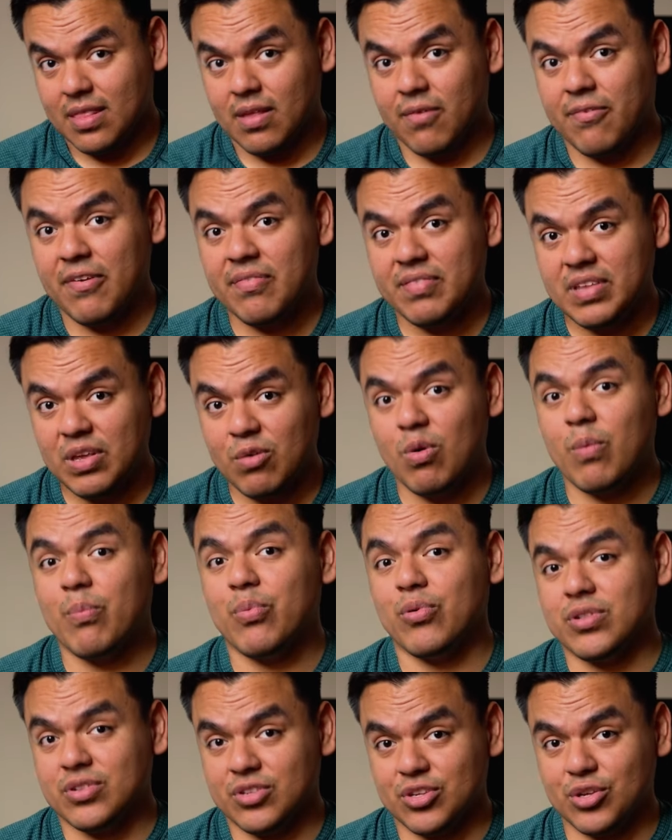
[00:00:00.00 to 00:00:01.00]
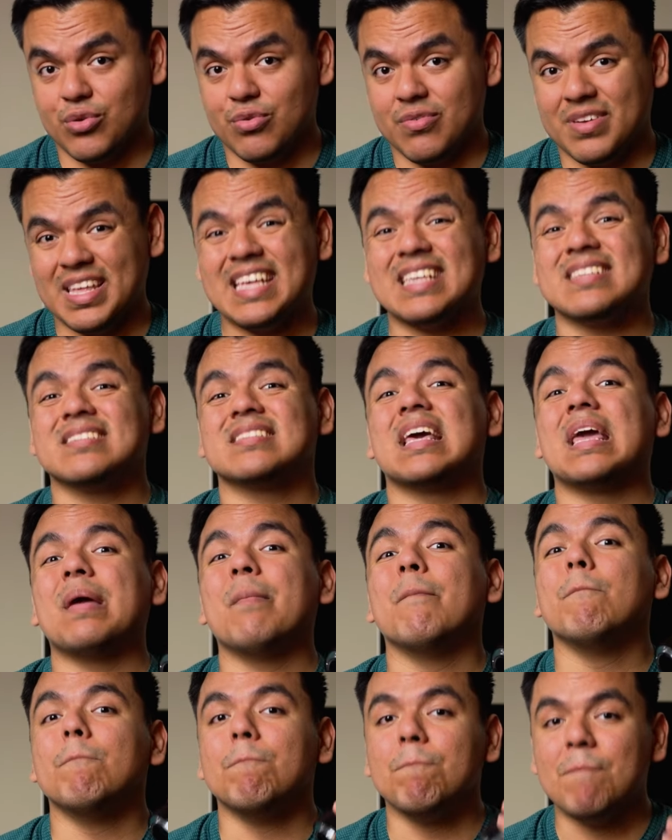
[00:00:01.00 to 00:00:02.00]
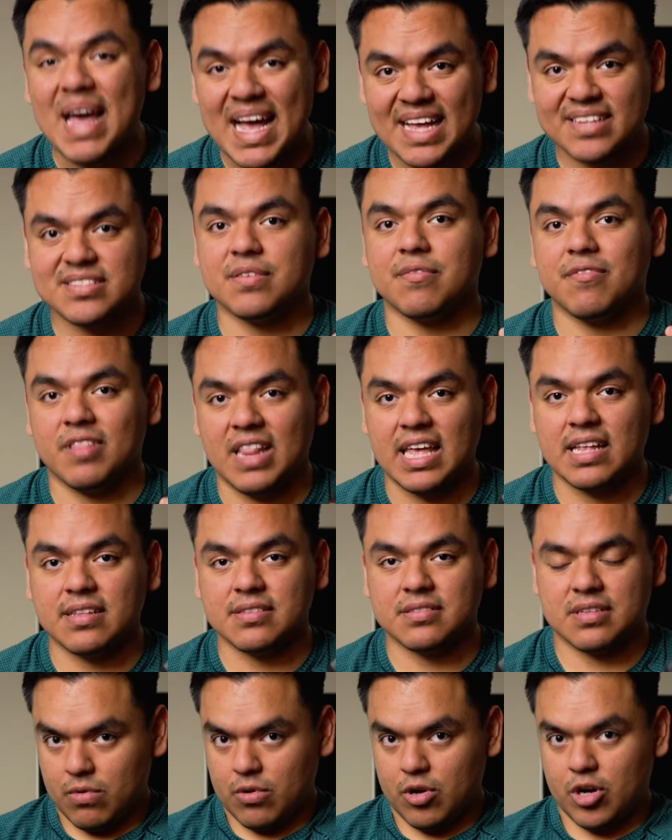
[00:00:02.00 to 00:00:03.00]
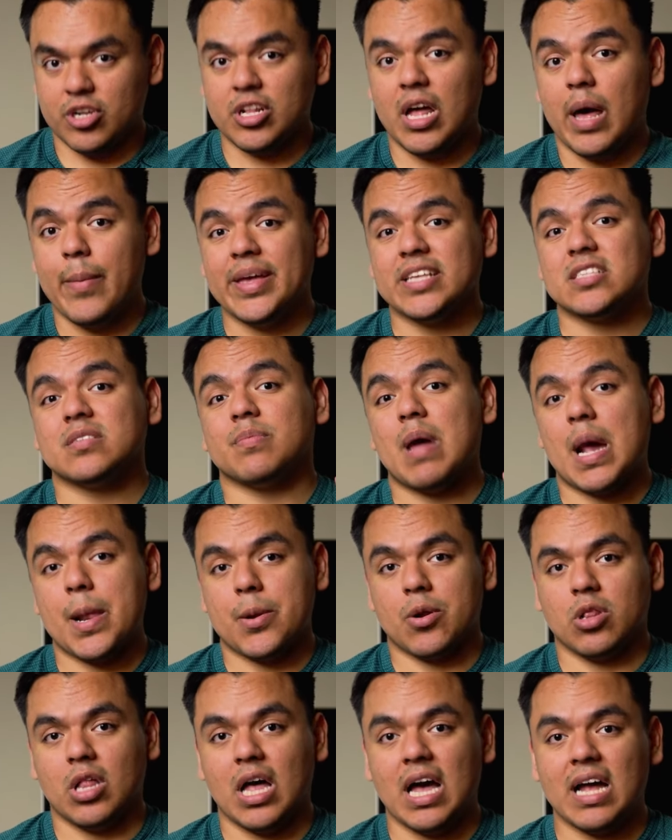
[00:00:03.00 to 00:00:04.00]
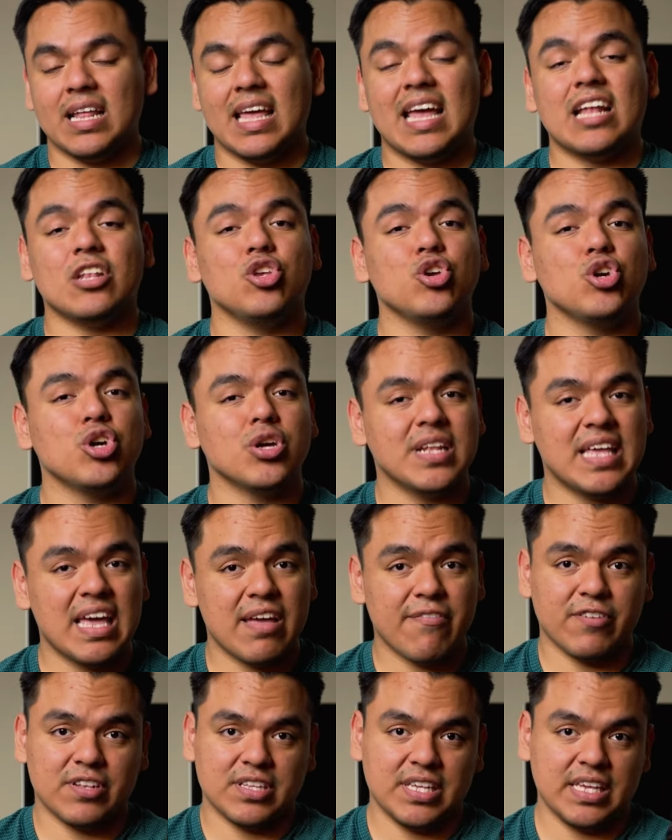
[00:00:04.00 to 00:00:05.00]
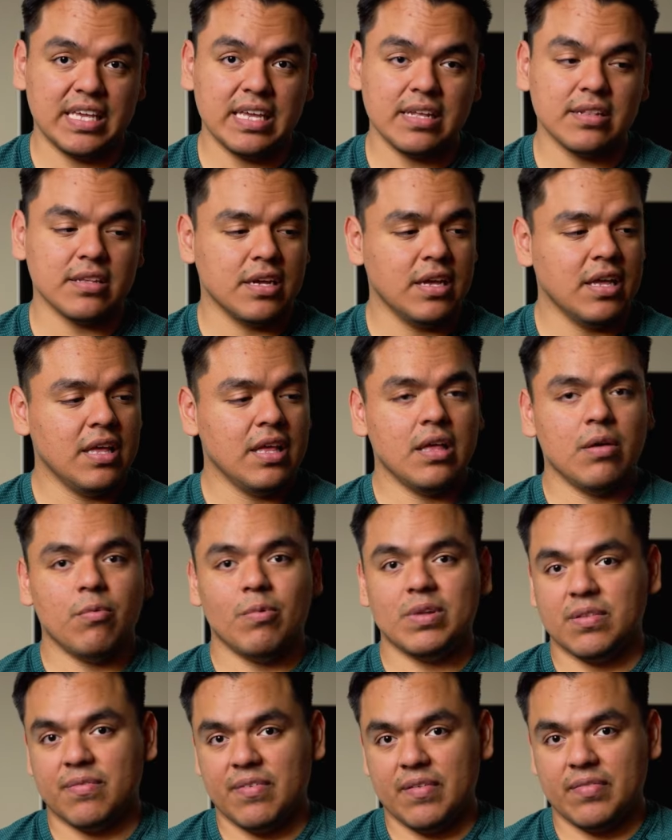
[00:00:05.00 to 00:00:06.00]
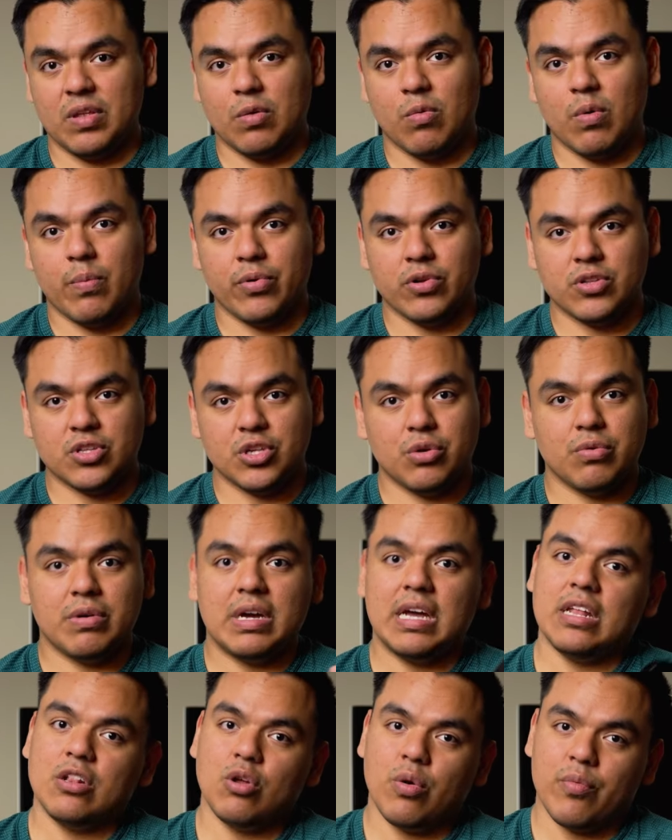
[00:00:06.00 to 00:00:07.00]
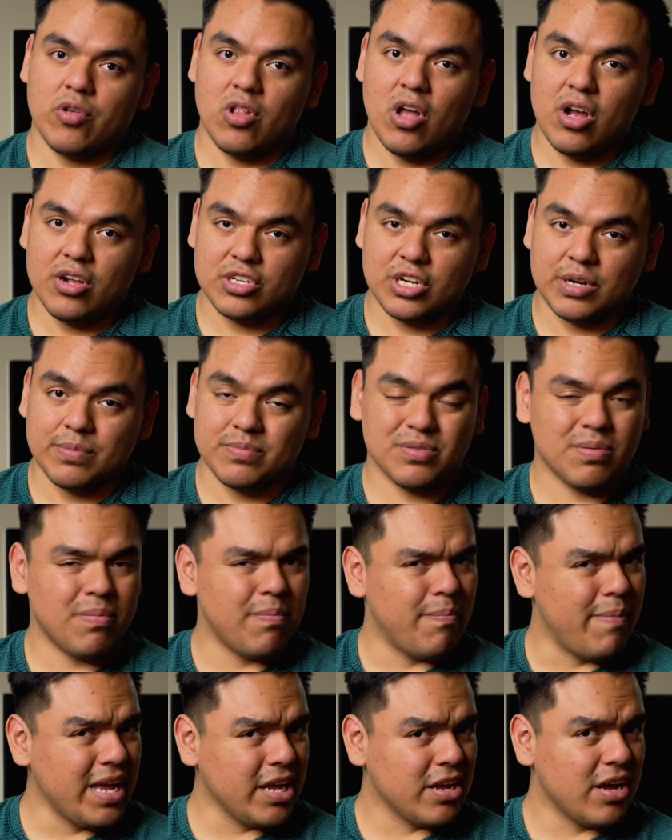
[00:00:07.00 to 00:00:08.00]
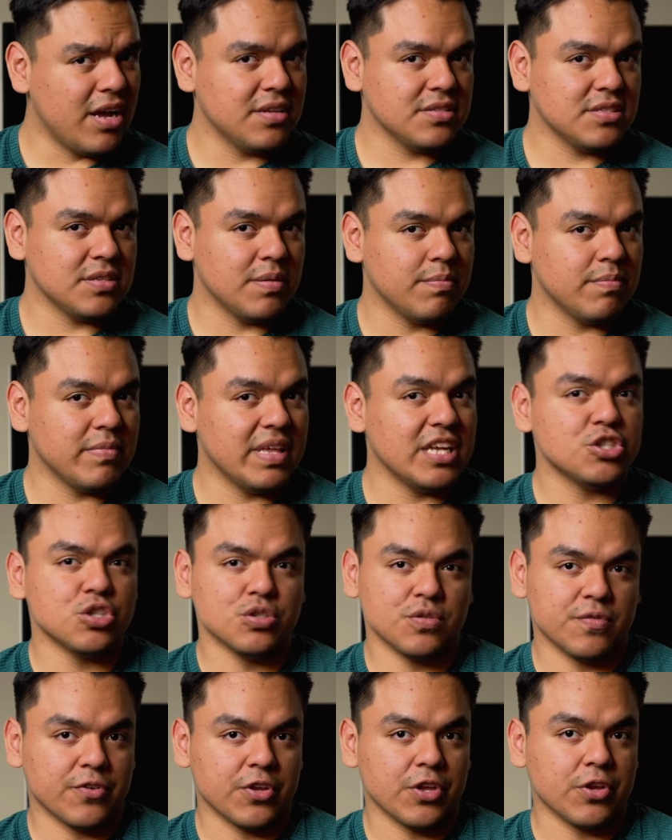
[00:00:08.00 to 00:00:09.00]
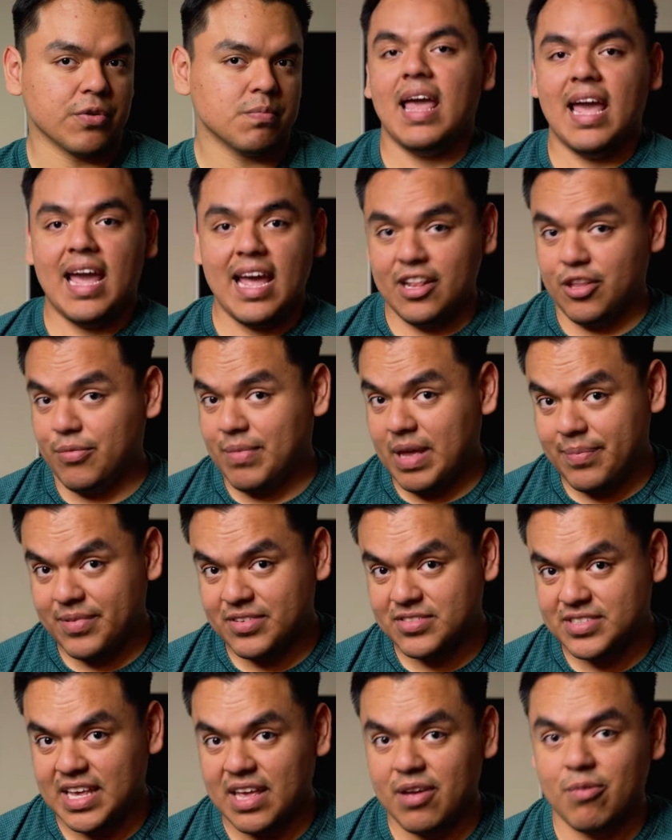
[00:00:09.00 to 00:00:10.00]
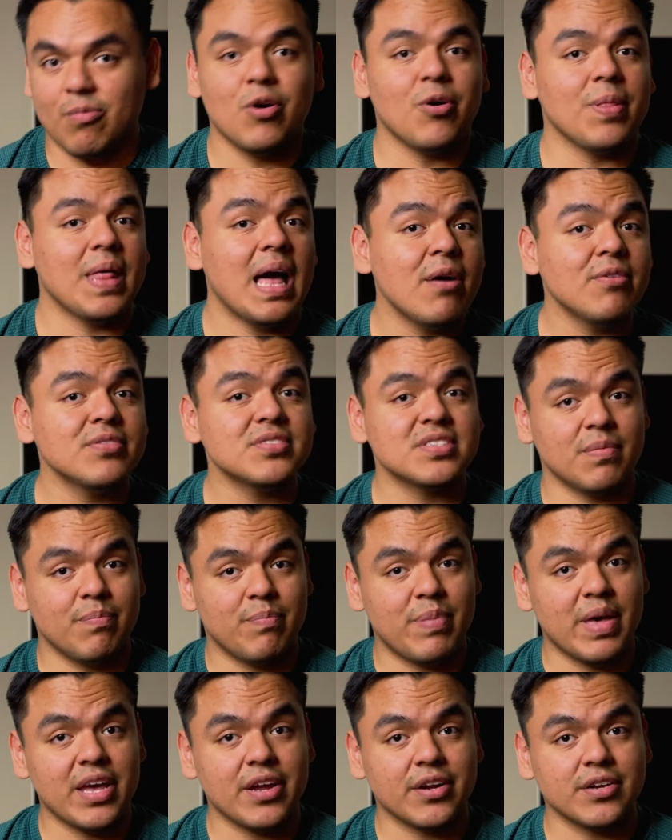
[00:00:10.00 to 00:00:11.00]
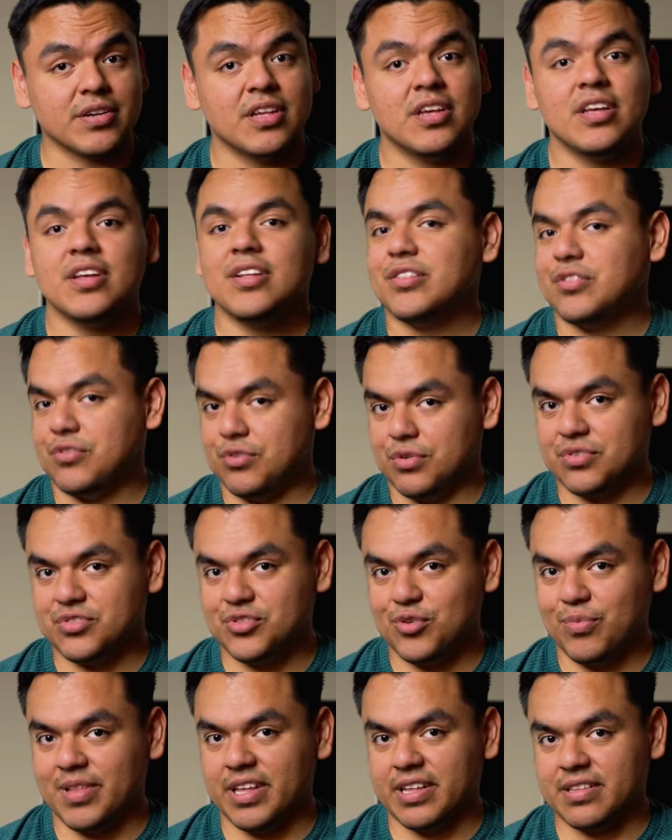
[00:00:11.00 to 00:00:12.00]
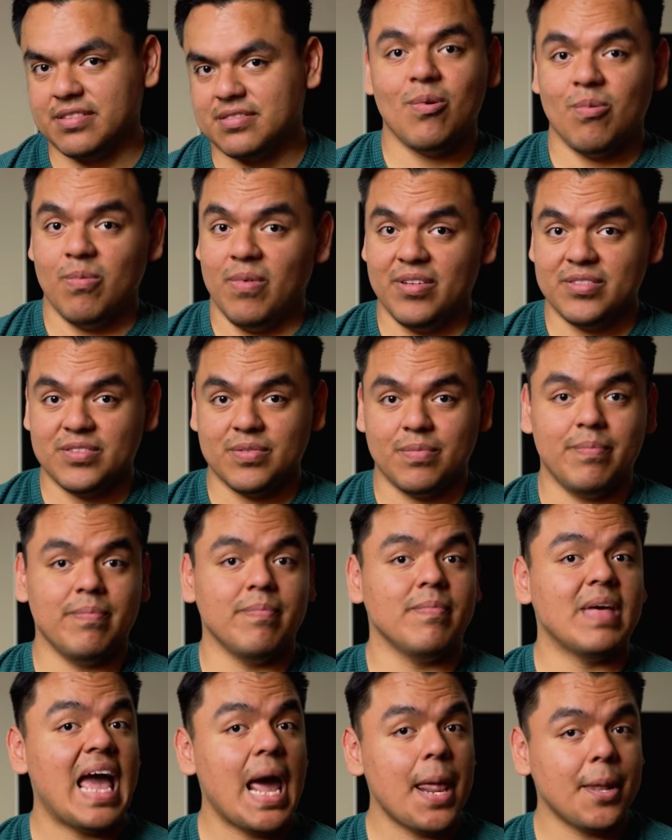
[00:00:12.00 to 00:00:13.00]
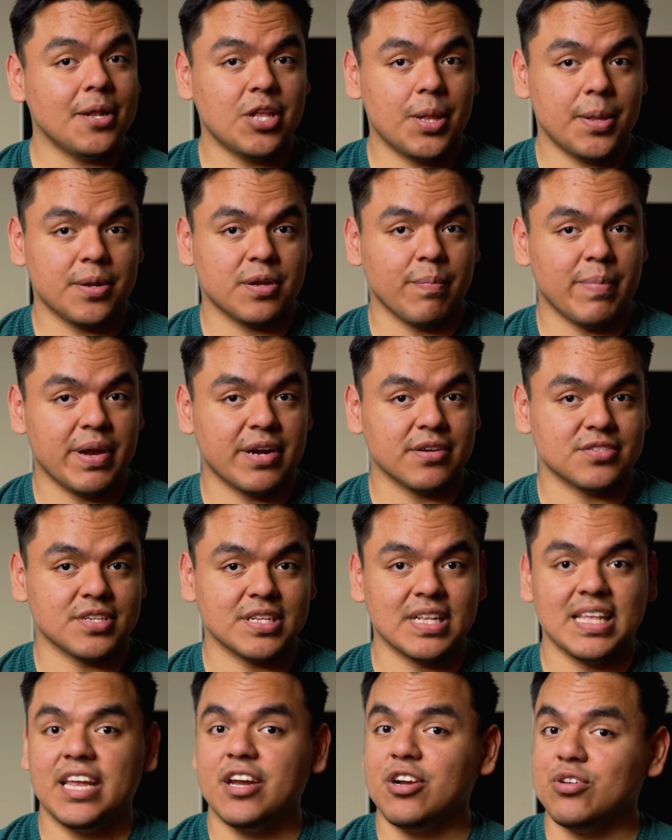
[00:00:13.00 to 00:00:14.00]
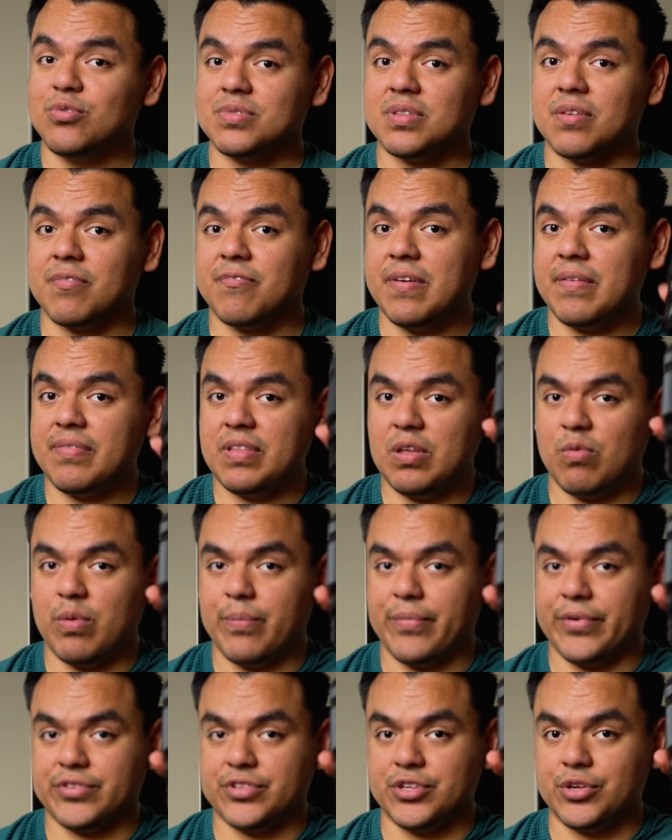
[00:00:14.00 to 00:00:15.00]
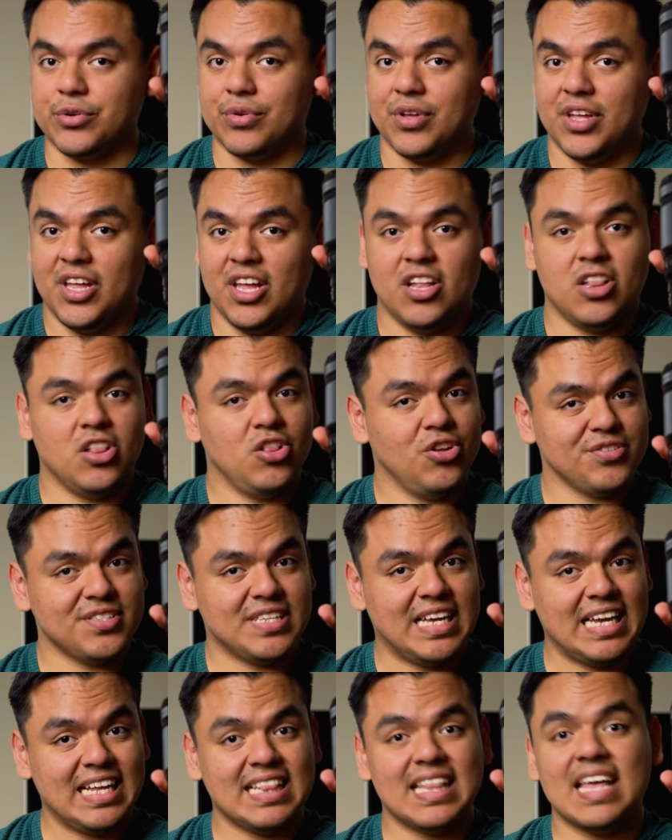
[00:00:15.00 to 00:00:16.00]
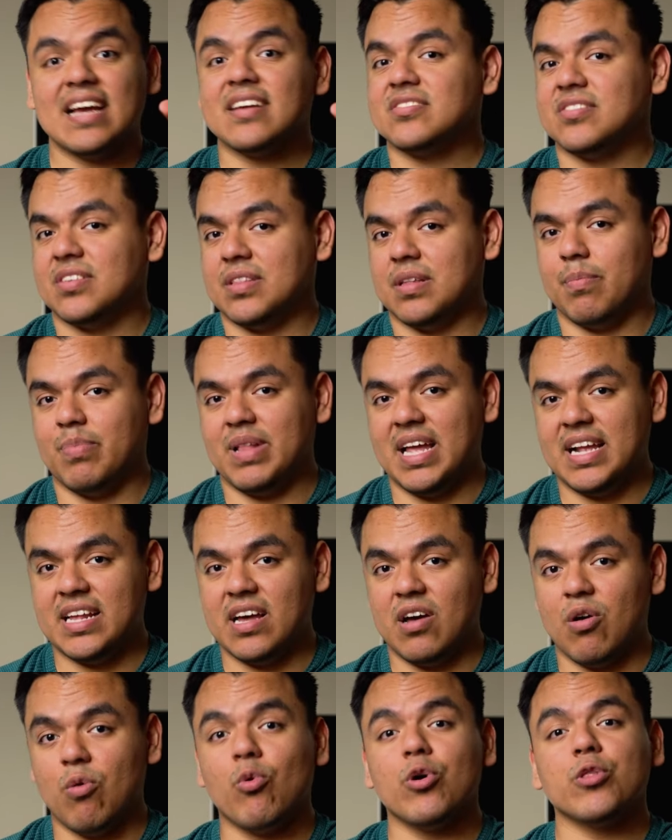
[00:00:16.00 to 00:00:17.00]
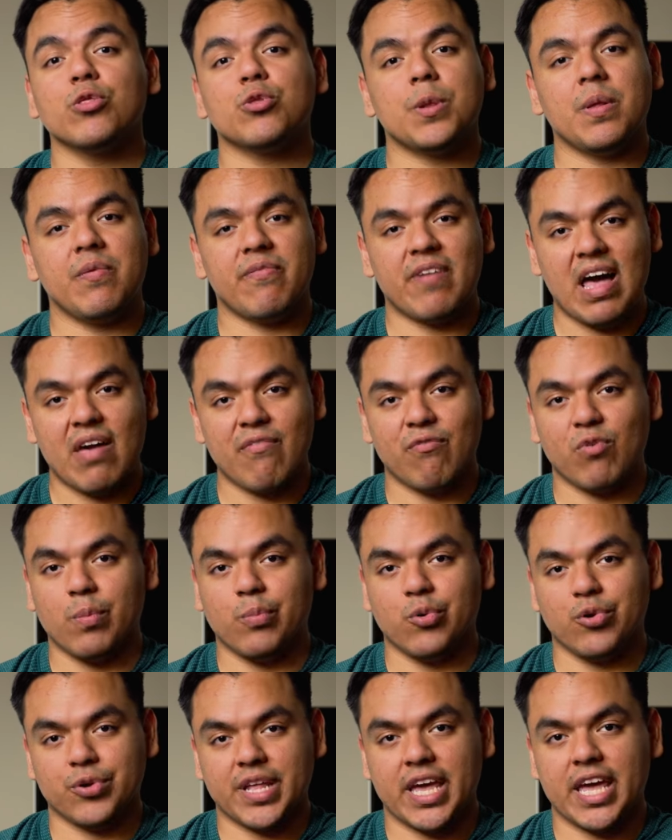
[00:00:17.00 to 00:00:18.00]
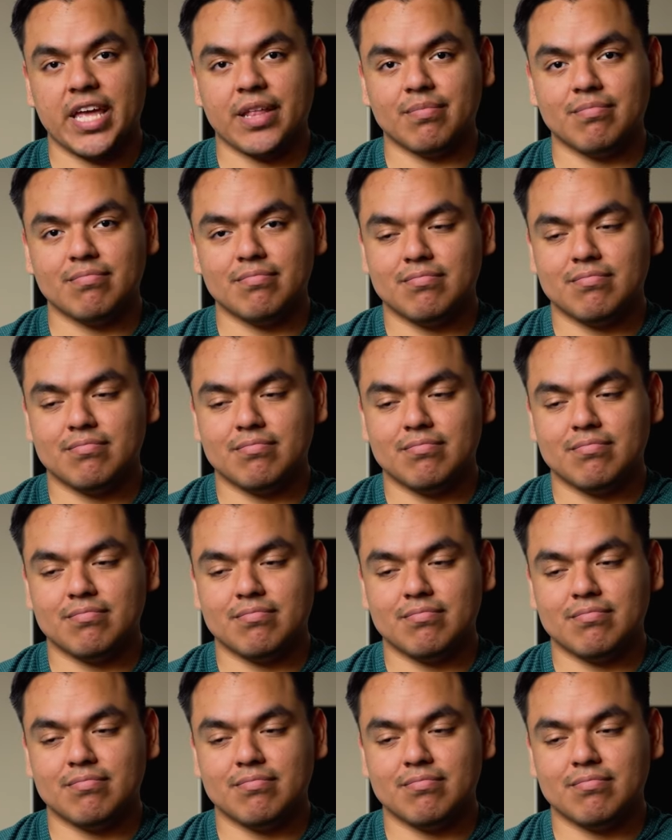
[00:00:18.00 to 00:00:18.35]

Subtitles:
The 51.2 is a massive lens. Ergonomics matter a lot, and you could get fatigued with the 51.2, and over long terms might cause some issues for you. And you might be saying, well, that was compared to a zoom lens. Well, to add another comparison, here's what the 51.2 looks like next to the Plana 135 1.8.